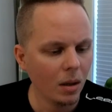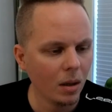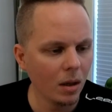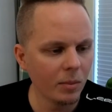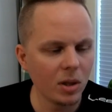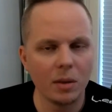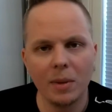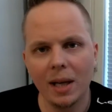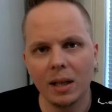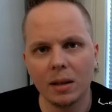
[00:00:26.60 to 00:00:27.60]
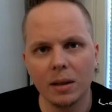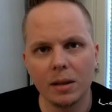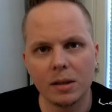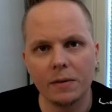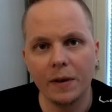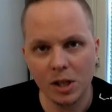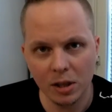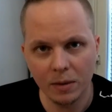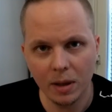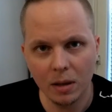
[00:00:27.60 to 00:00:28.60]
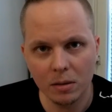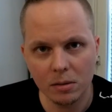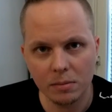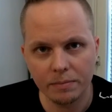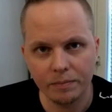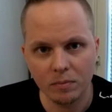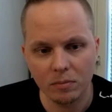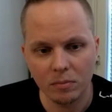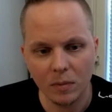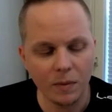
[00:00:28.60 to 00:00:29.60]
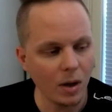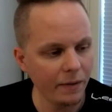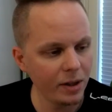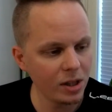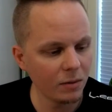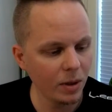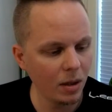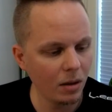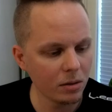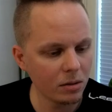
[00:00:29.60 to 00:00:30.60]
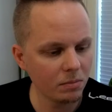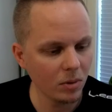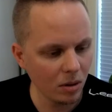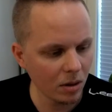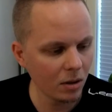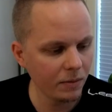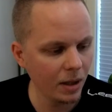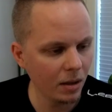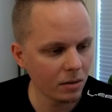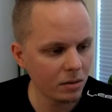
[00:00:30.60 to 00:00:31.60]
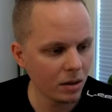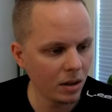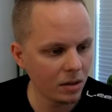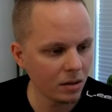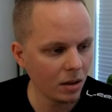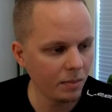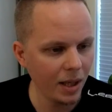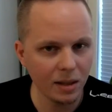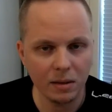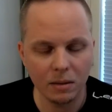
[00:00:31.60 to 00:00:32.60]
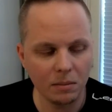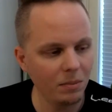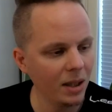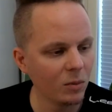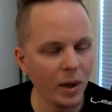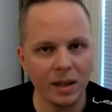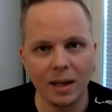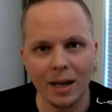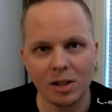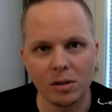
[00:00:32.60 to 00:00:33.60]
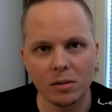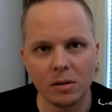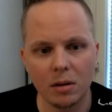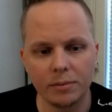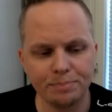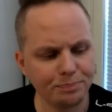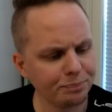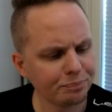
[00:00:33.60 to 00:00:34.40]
And I'm gonna making these fishing videos, fly fishing videos, all kind of videos, and it's gonna be a bit wet action, so